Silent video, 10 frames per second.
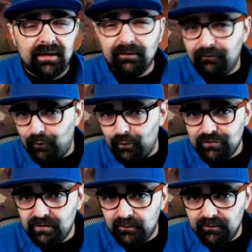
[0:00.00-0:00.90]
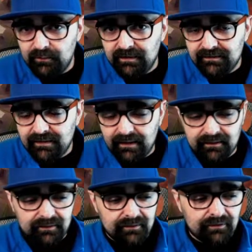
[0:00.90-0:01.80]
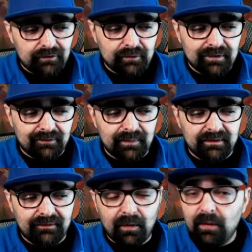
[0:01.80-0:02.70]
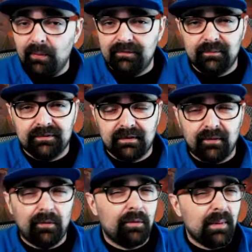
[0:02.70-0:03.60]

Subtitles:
kind of force you to come in from this side so you can be far away from the town hall.